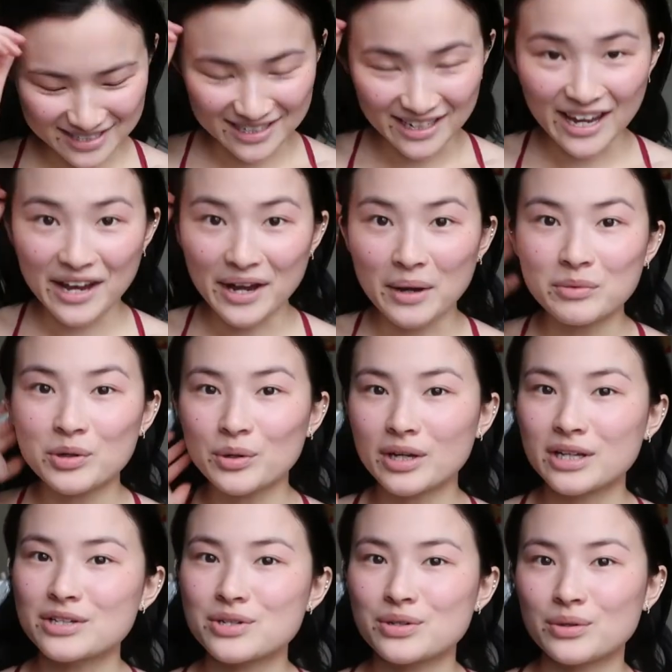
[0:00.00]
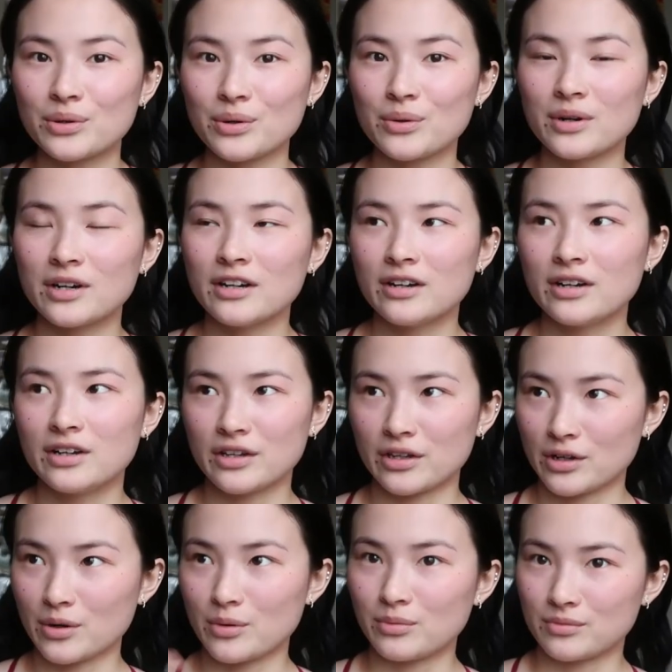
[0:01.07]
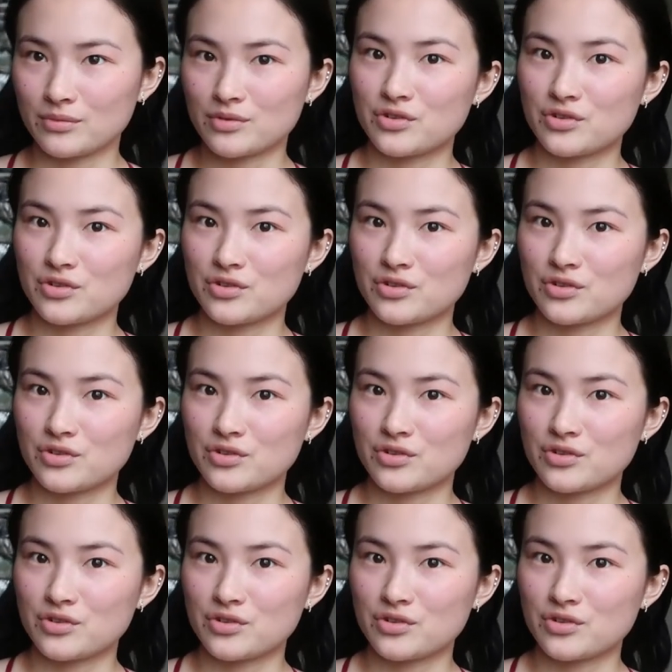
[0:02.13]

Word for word: Today I'm going to, you know,